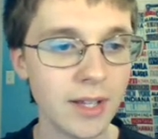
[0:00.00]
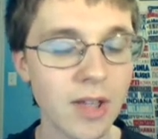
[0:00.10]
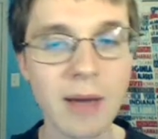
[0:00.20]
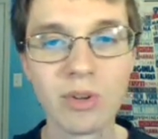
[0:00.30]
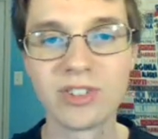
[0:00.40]

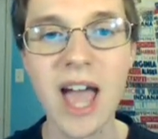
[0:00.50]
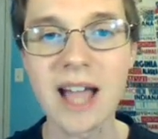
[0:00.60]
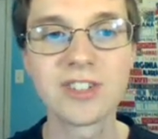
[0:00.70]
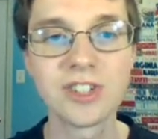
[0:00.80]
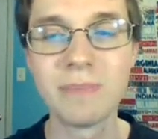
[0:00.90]
Like when
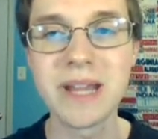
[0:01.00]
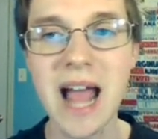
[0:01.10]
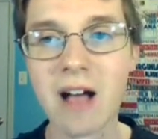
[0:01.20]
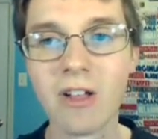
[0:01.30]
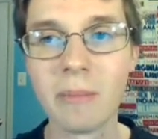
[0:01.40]
Texas beat
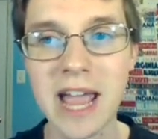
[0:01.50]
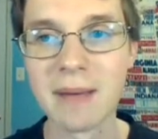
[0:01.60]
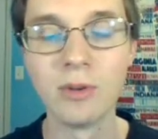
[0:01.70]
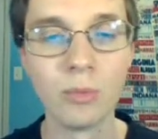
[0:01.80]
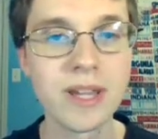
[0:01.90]

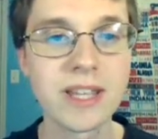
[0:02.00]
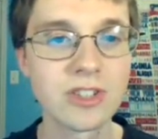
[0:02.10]
Alabama in week